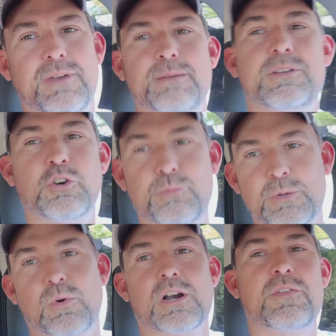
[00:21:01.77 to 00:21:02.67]
maybe it would
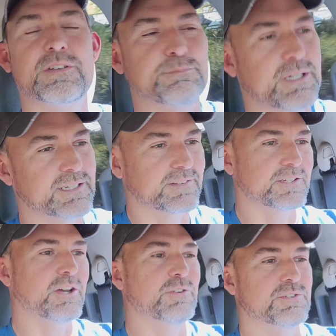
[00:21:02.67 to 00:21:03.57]
be worth spending
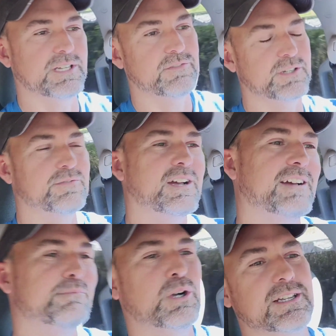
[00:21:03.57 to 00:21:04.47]
the other
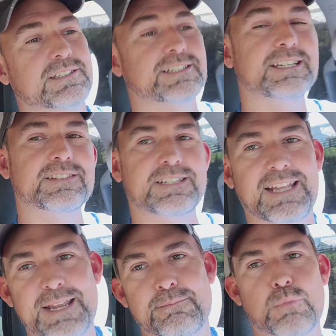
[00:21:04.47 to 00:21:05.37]
75 bucks and getting the
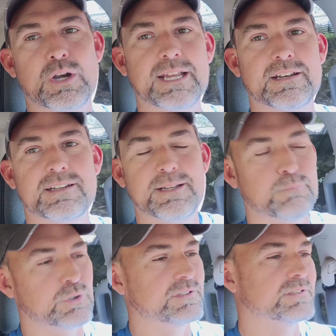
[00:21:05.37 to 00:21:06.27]
name brand
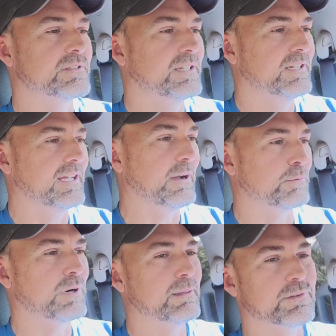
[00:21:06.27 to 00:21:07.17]
Timbrens. I
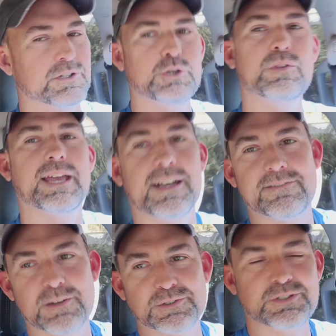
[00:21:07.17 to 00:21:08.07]
would probably do that
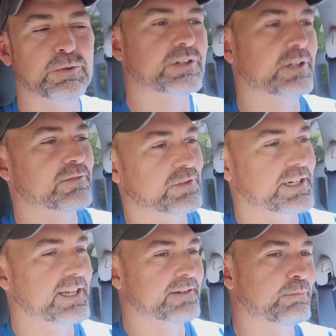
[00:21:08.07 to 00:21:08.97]
if I was doing it over
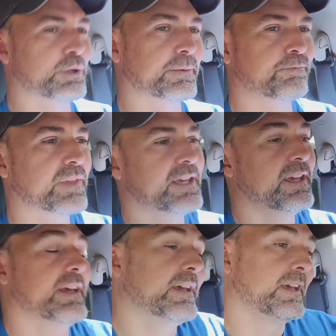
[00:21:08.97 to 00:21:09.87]
again. But
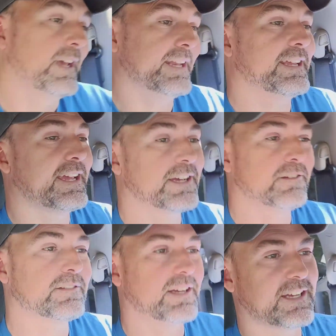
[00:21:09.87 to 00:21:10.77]

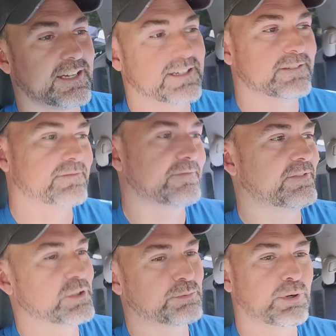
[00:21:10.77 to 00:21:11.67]
anyhow,
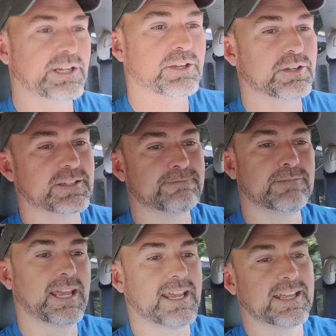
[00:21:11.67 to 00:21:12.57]
feels pretty good,
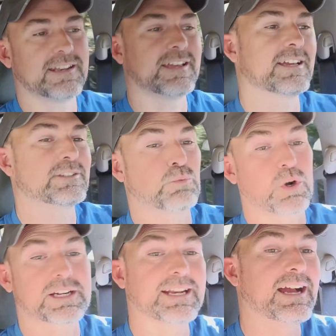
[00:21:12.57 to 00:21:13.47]
and it's
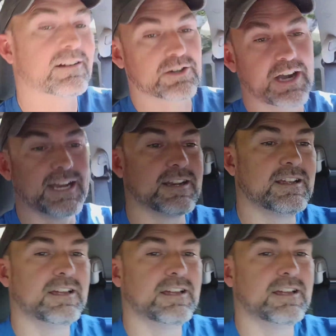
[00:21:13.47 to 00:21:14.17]
working out great.